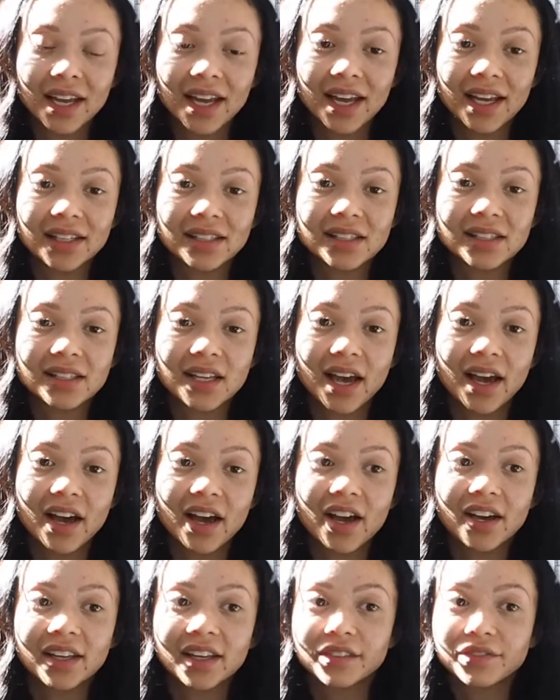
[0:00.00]
It's
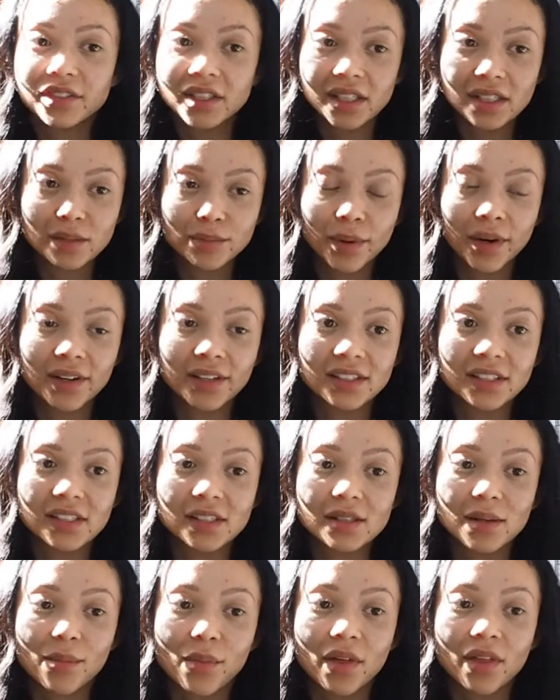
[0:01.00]
a gifted experience.
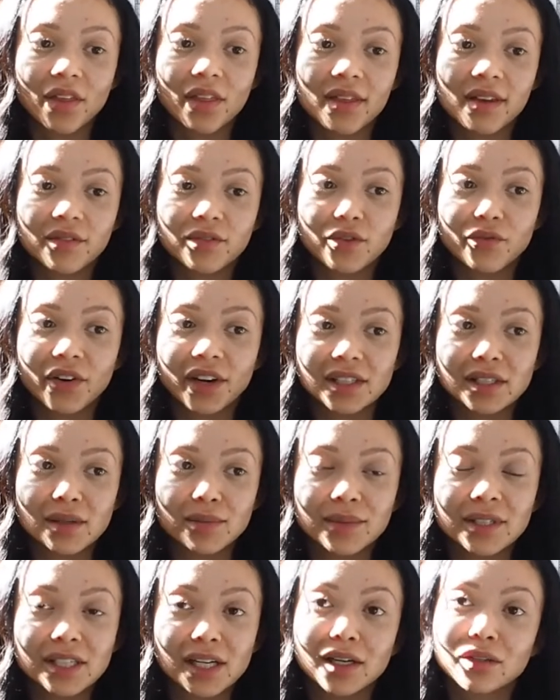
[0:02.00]
It's something that they've invited
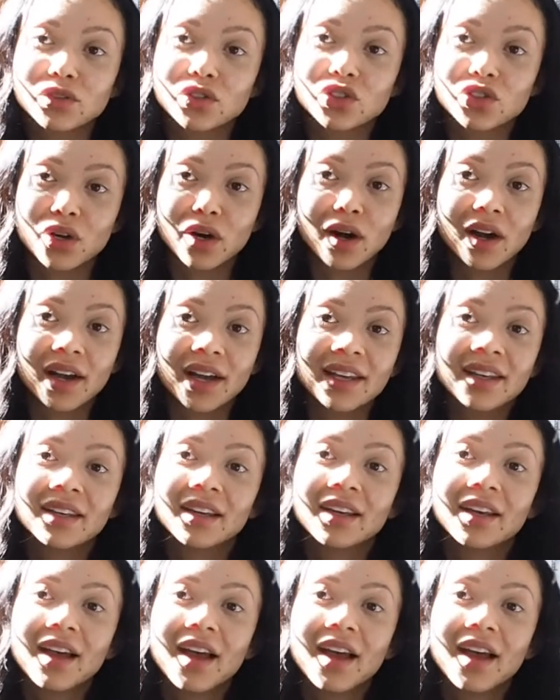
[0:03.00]
me down to try.